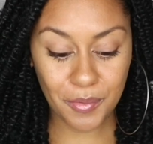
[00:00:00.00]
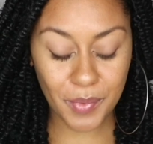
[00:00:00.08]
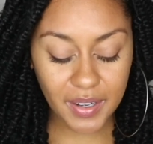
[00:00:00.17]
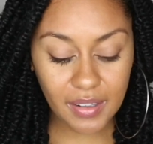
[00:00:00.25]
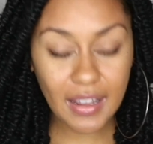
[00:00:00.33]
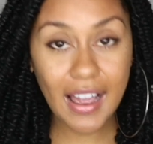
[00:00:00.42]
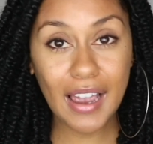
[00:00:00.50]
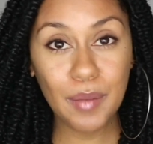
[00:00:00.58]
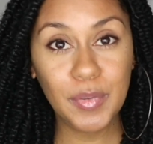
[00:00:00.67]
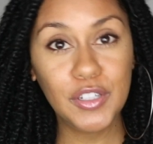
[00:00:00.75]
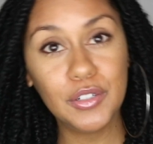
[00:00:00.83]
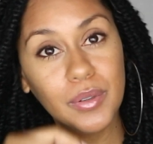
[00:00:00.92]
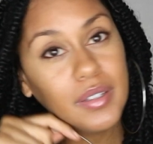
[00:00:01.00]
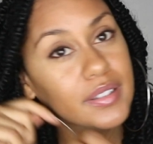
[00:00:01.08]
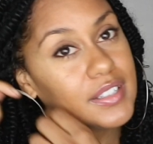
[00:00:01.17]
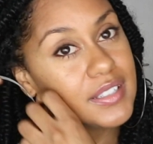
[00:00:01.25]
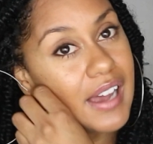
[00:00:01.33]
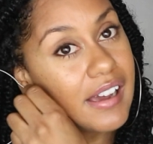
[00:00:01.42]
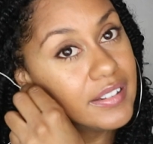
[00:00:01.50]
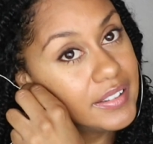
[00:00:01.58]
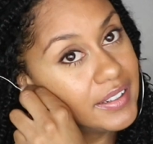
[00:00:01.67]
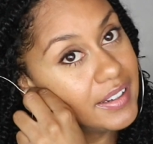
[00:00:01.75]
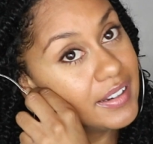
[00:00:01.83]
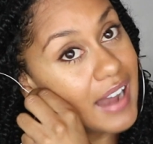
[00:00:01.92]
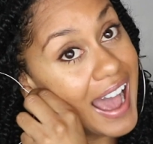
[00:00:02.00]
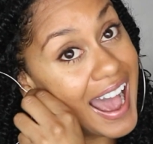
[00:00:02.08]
Will I be doing this style again?